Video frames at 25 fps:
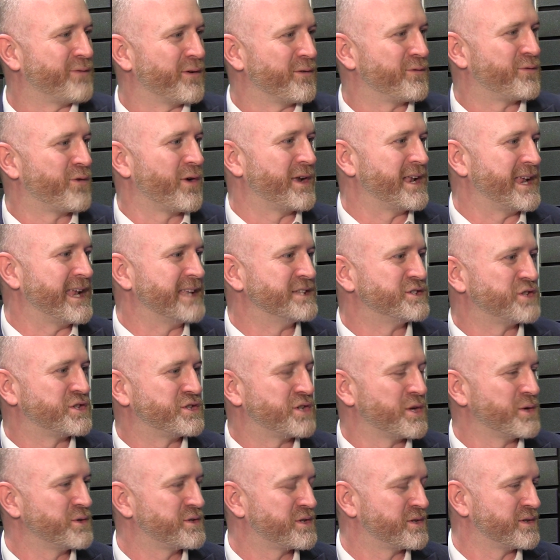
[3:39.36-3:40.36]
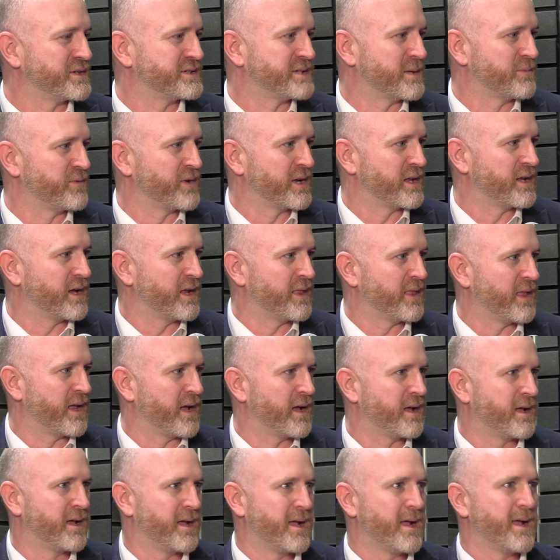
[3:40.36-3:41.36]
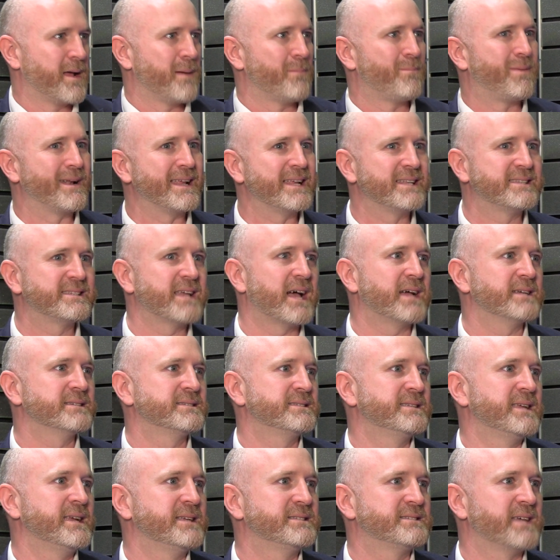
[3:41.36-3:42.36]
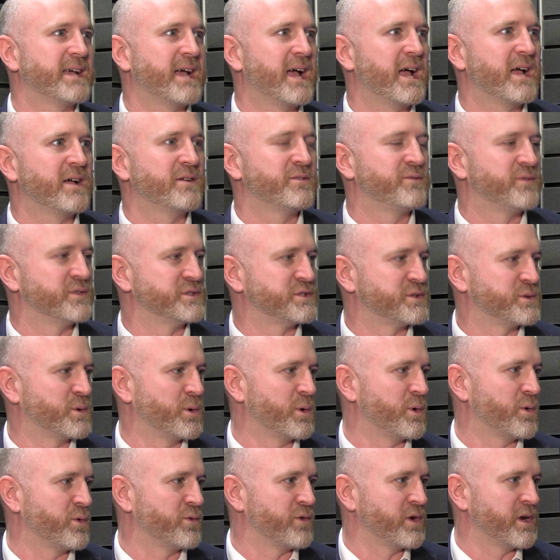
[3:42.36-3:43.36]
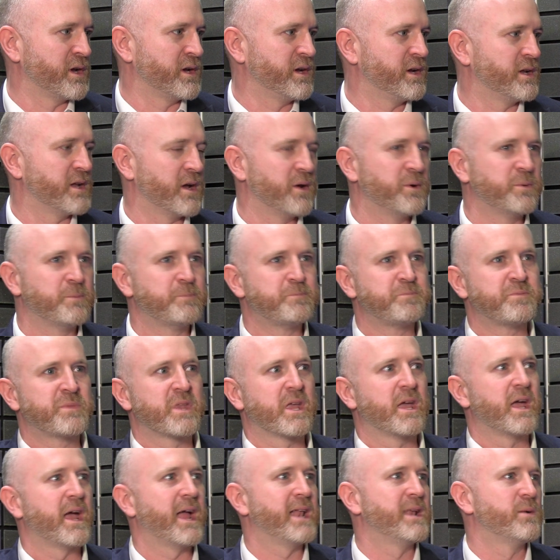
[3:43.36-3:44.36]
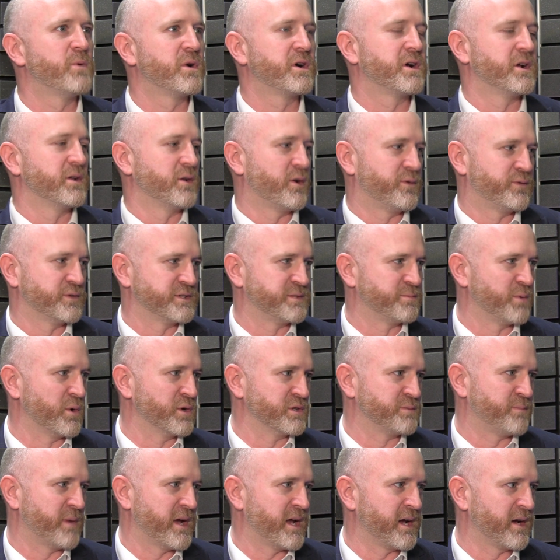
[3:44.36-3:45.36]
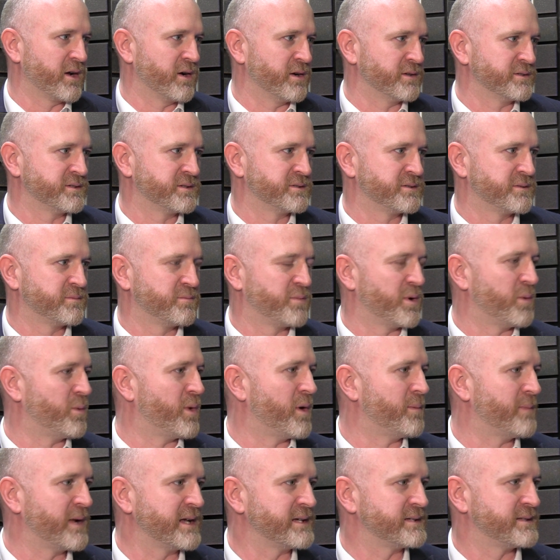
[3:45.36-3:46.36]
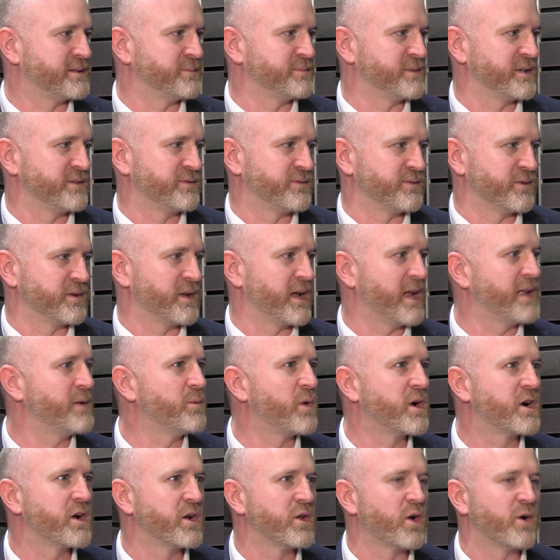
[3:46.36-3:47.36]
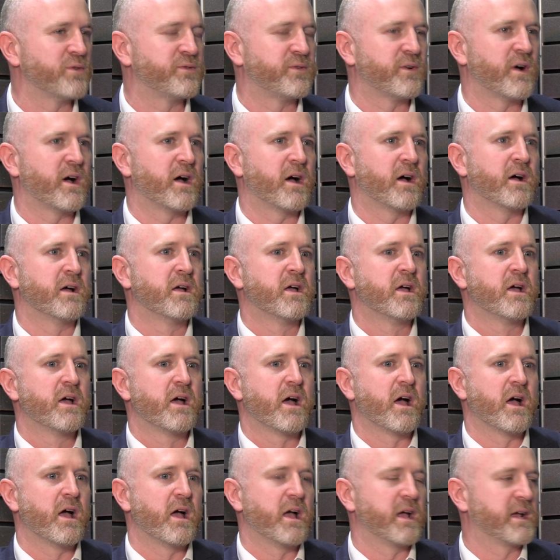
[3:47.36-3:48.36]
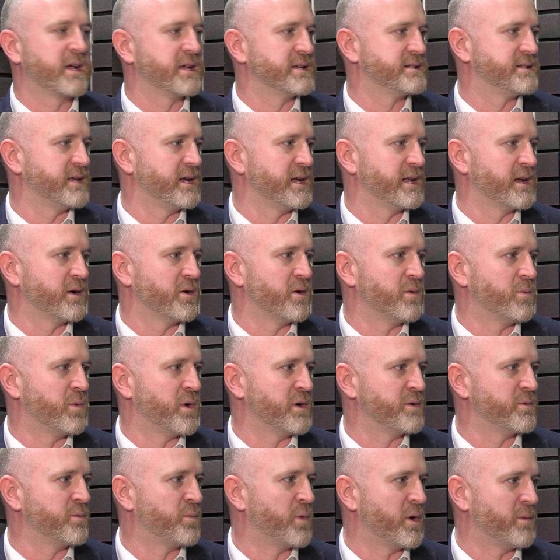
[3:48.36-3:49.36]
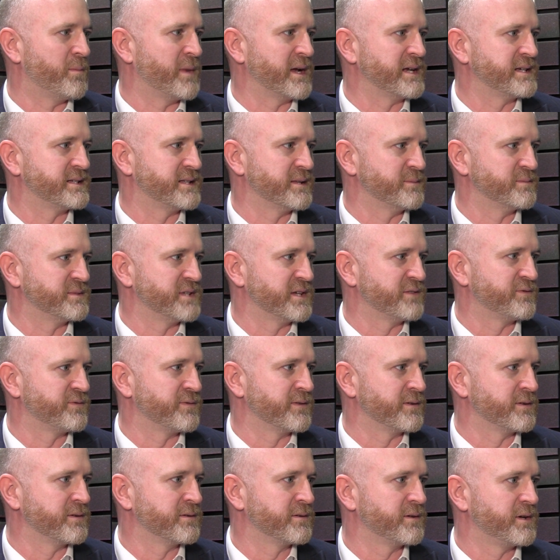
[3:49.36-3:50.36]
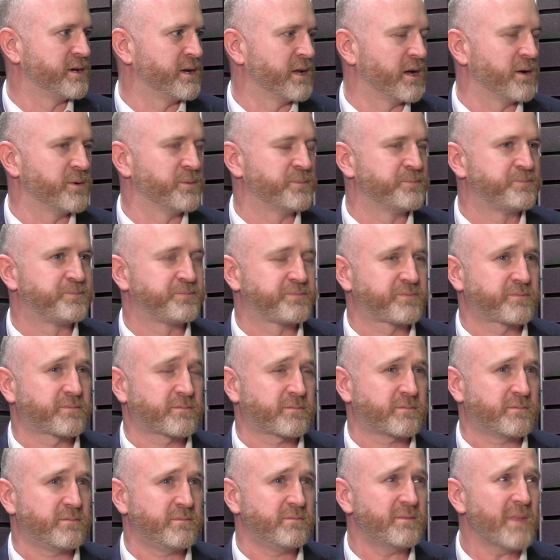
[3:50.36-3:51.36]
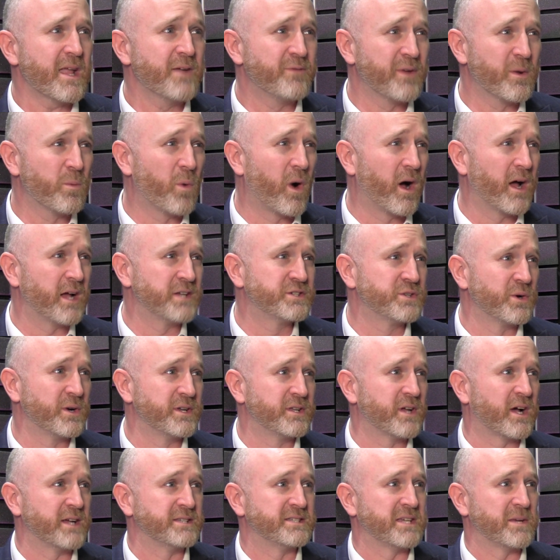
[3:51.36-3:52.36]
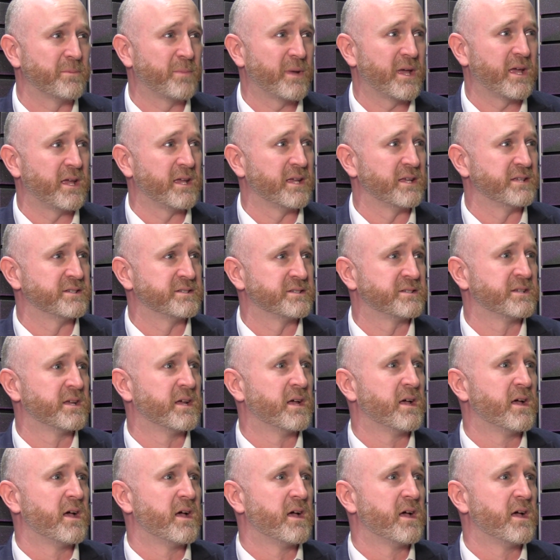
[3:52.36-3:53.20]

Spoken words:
for any institution or something like that. But it does need to have a story. Anyone can offer sports betting odds, but what makes them different? Anyone can offer casino, and what makes them different? I think why I joined IGP is